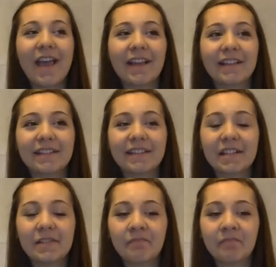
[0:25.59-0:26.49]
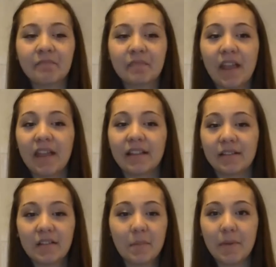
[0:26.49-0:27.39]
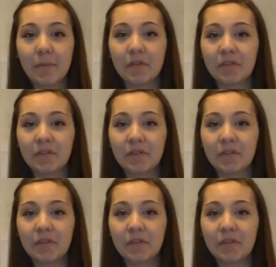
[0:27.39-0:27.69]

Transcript: and um, some people,